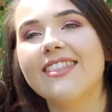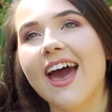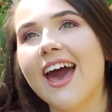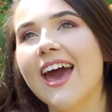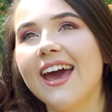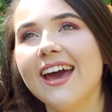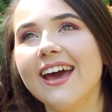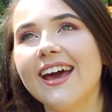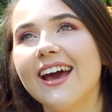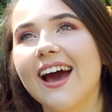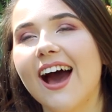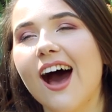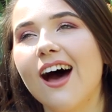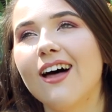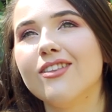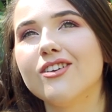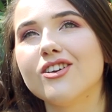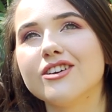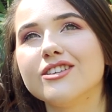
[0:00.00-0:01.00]
They
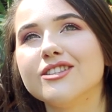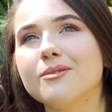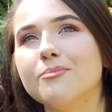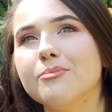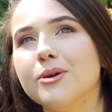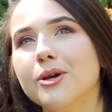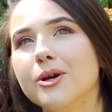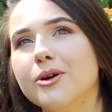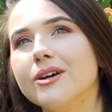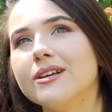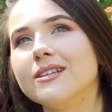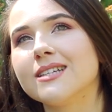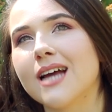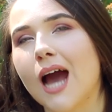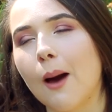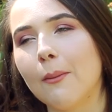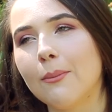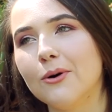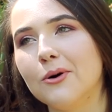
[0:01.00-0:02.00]
are just the purest
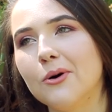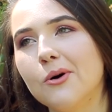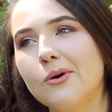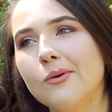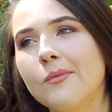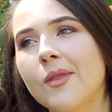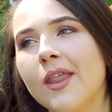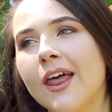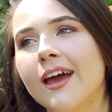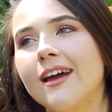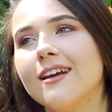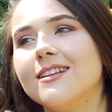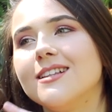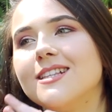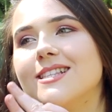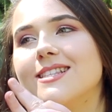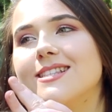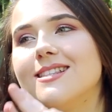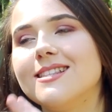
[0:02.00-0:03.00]
couple
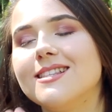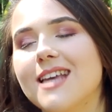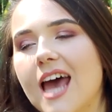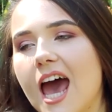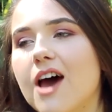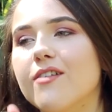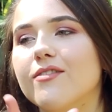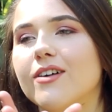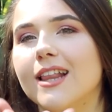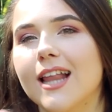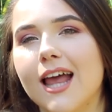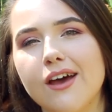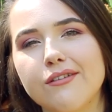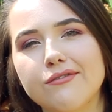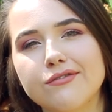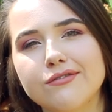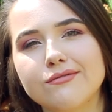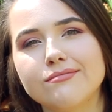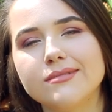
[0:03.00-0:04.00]
to ever
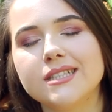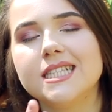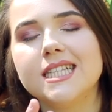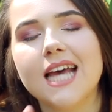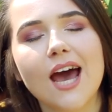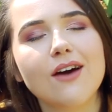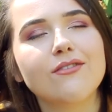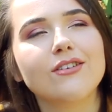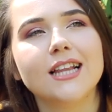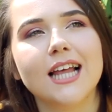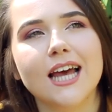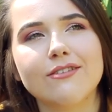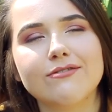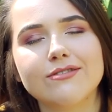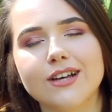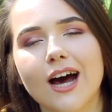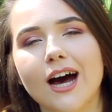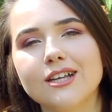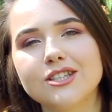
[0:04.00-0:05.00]
live. ever
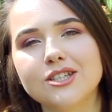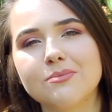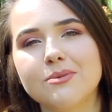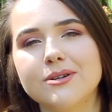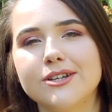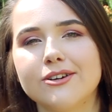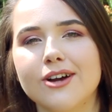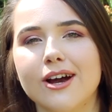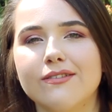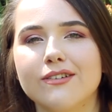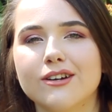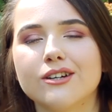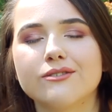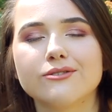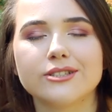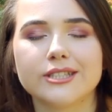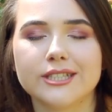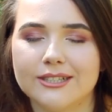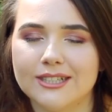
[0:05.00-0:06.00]
lived. Heartstopper is a graphic
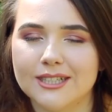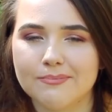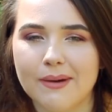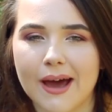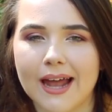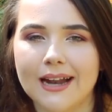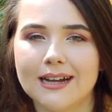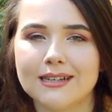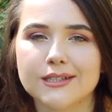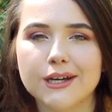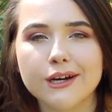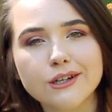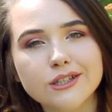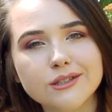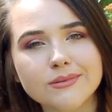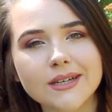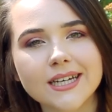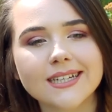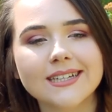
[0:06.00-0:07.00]
novel series by Alice
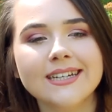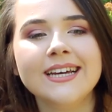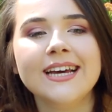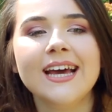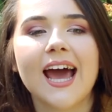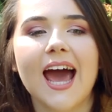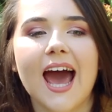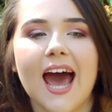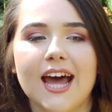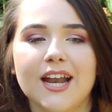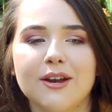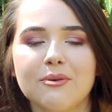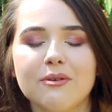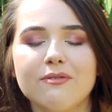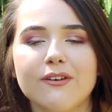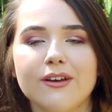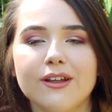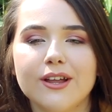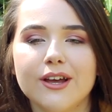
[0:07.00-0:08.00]
Oseman, and
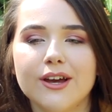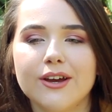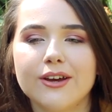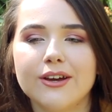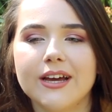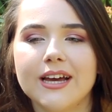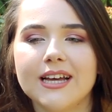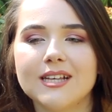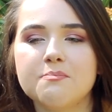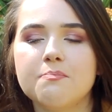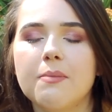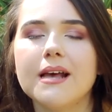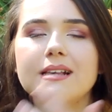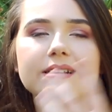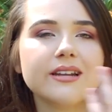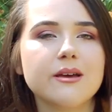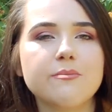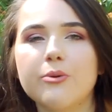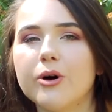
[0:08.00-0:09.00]
we follow, it's
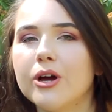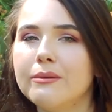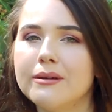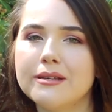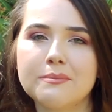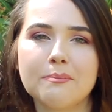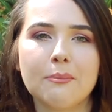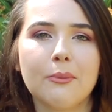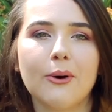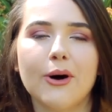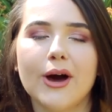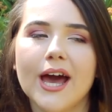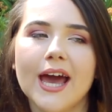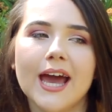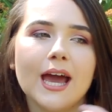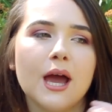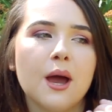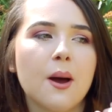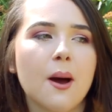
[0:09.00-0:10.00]
basically boy meets
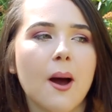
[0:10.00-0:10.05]
boy,